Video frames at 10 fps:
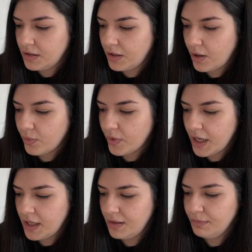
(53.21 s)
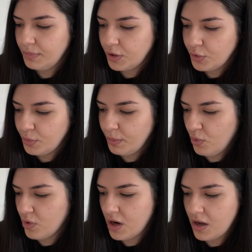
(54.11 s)
All right, Bloom
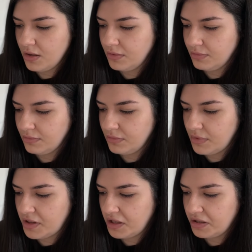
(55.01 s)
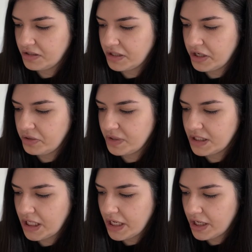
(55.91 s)
Mora. I think that's how you would
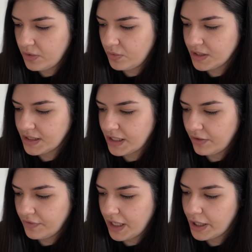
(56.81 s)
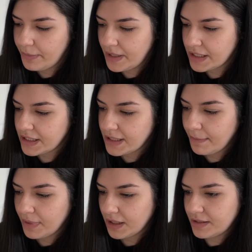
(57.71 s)
say it, where self-care meets
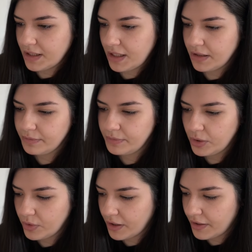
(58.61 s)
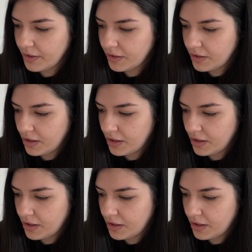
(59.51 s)
simplicity. Okay,